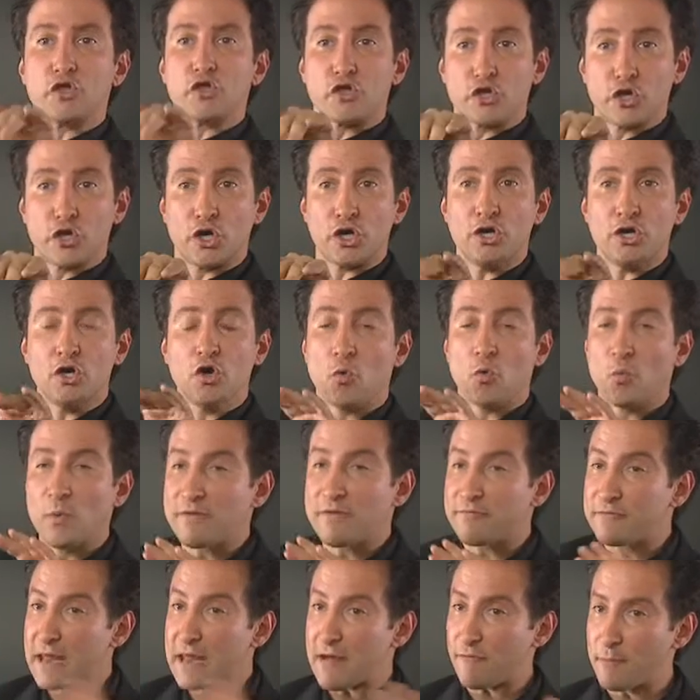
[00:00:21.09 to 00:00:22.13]
Sir,
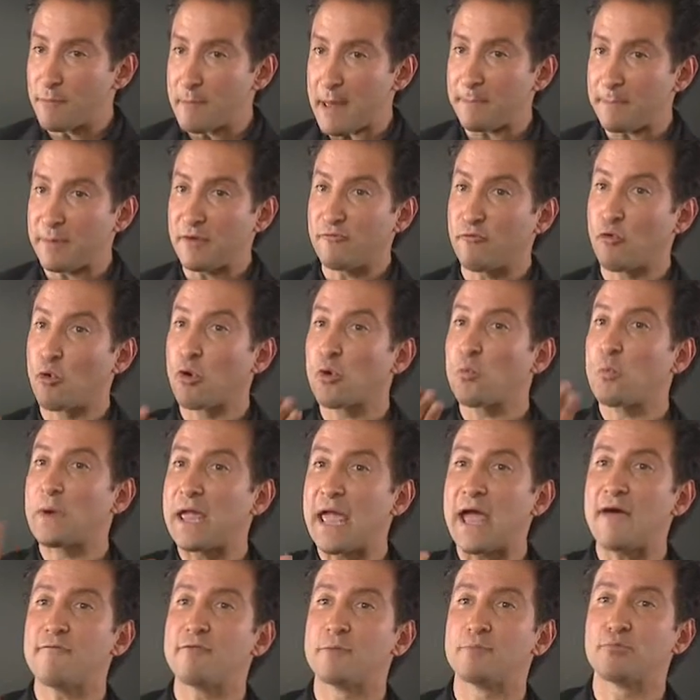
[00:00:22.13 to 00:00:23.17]
we've never met before.
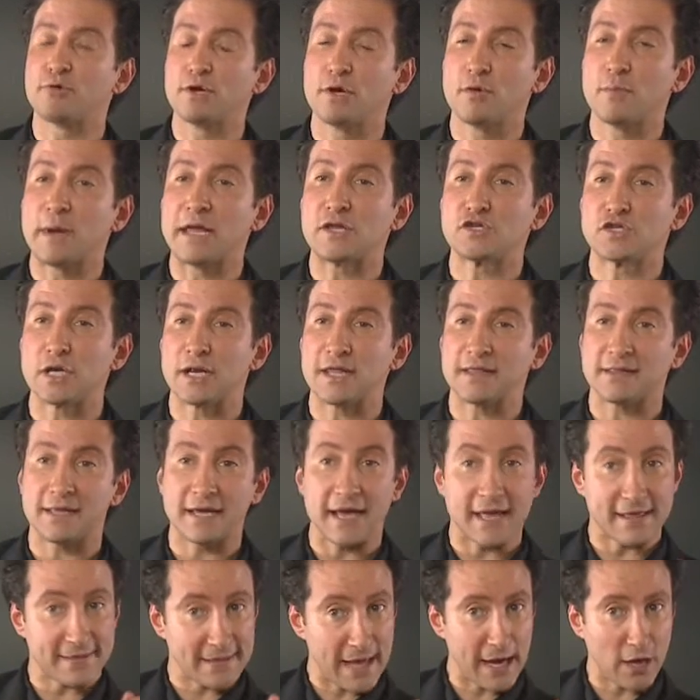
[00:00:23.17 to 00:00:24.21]
We haven't prearranged
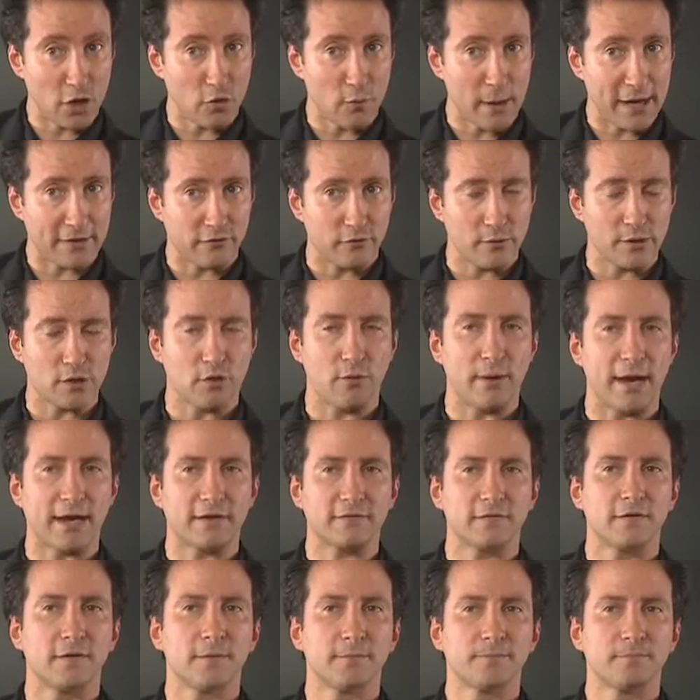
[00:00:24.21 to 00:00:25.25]
anything. Is that correct or
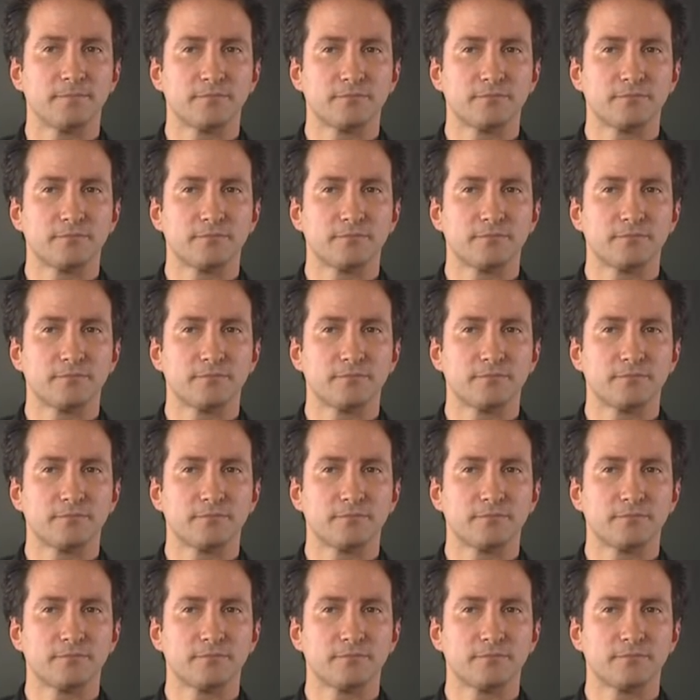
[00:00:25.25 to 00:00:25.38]
incorrect?